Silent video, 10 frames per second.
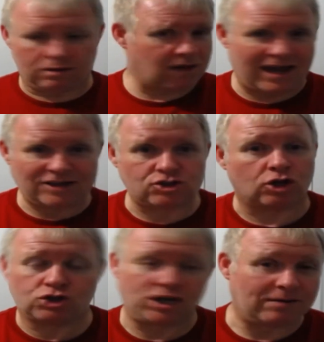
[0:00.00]
it's not
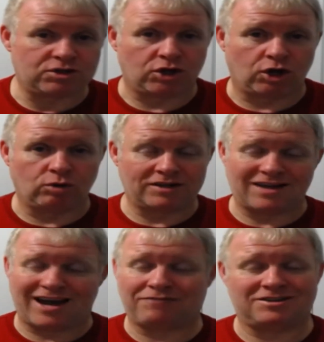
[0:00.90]
cheap to do this. I
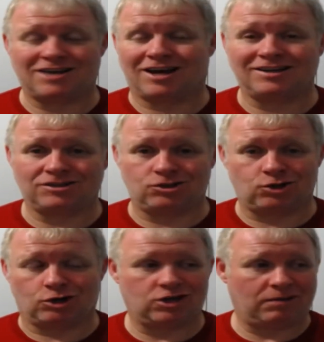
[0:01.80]
have to tell you this, it's
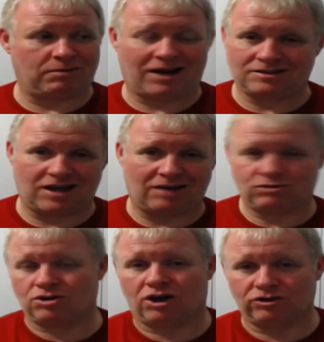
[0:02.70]
not cheap. But like I say, I've
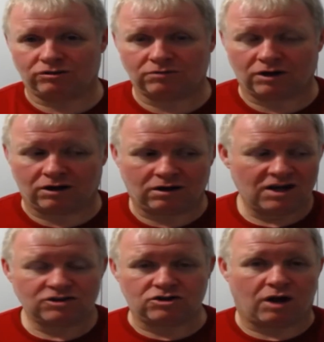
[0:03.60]
just got, you know,
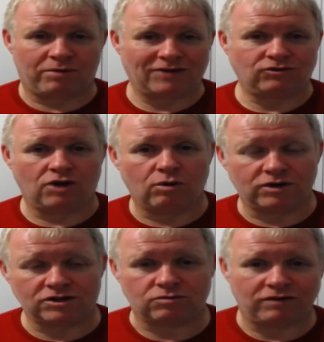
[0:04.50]
it's not a brand new and
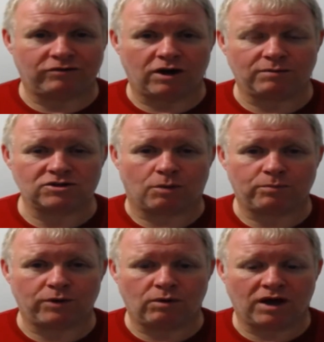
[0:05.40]
it's a refurbished
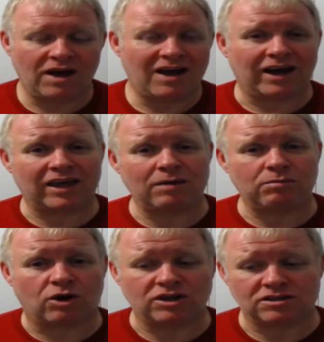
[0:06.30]
computer. I keep
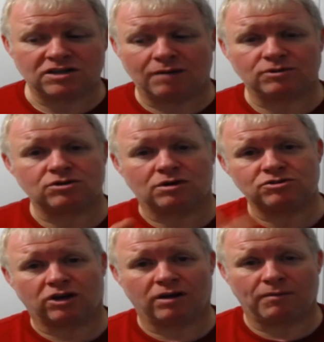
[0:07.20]
knocking tables, so I'm
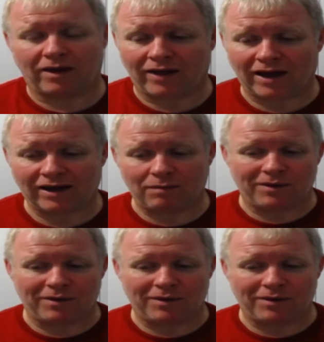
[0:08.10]
sorry about that. I get